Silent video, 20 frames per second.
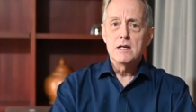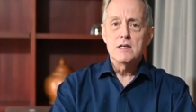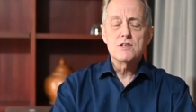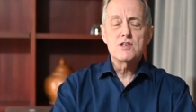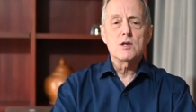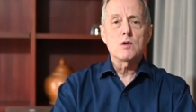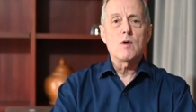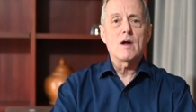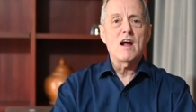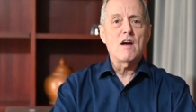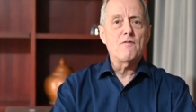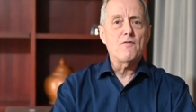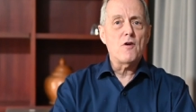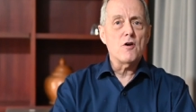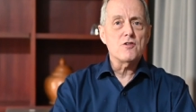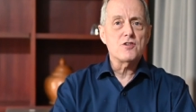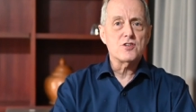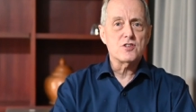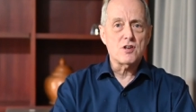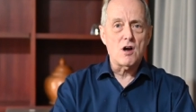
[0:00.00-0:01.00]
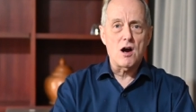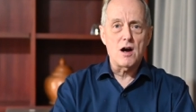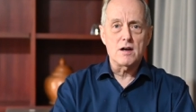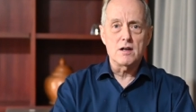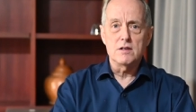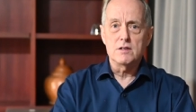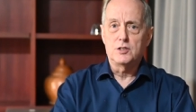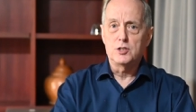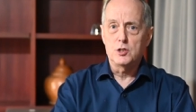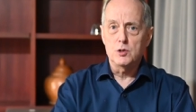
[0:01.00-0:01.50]
You see, when I first
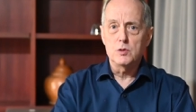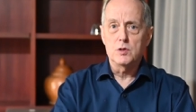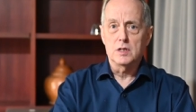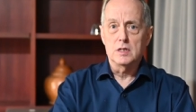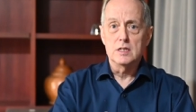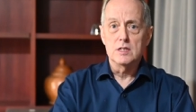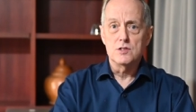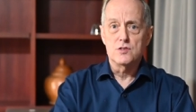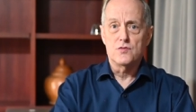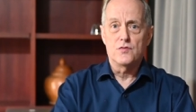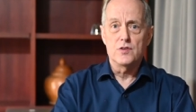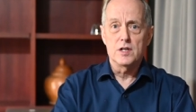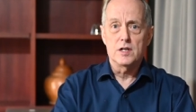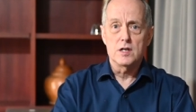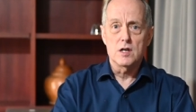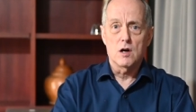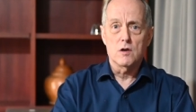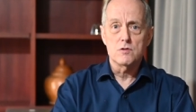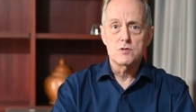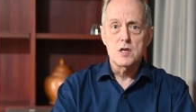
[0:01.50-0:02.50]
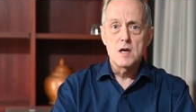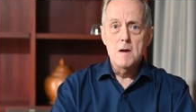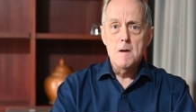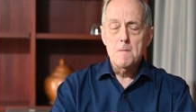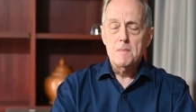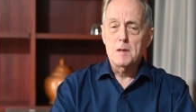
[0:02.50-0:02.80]
started shooting these videos,